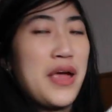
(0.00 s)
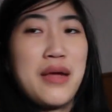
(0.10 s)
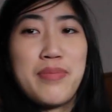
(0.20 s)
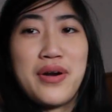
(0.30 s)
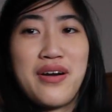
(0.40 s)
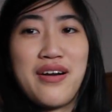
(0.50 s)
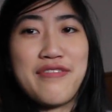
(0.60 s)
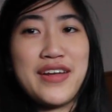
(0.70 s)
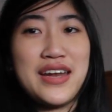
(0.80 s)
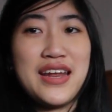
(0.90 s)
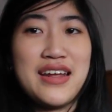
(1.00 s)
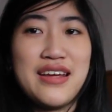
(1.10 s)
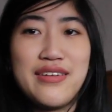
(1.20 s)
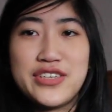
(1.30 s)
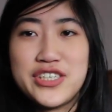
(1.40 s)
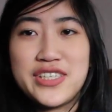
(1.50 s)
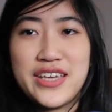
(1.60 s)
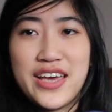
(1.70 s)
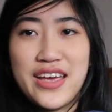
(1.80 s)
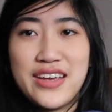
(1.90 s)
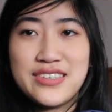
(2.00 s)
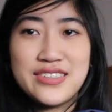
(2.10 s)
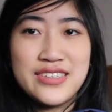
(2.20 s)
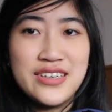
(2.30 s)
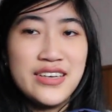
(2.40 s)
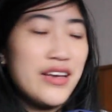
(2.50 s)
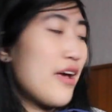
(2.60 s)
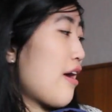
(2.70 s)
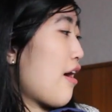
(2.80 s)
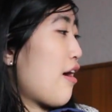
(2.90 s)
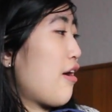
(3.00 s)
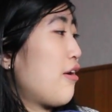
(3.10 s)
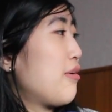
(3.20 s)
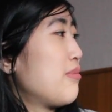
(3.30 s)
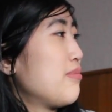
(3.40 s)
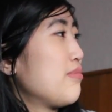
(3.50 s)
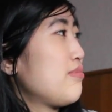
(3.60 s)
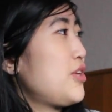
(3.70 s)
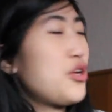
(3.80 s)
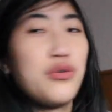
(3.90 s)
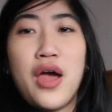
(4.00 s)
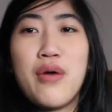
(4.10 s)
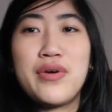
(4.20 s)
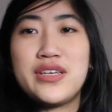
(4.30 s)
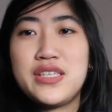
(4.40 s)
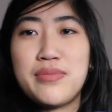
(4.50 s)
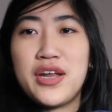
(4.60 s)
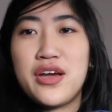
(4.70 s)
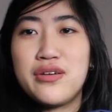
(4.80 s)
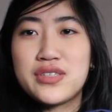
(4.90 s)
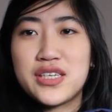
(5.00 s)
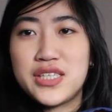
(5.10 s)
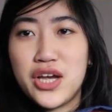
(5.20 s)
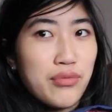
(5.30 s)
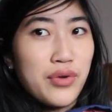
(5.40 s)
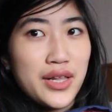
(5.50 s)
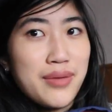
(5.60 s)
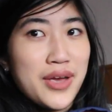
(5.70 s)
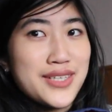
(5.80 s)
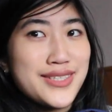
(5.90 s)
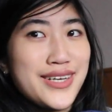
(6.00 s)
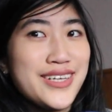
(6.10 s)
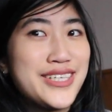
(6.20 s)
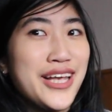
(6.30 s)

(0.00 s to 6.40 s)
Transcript: paper if I need it just in case. Um, you do not want to see my notes because they are really messy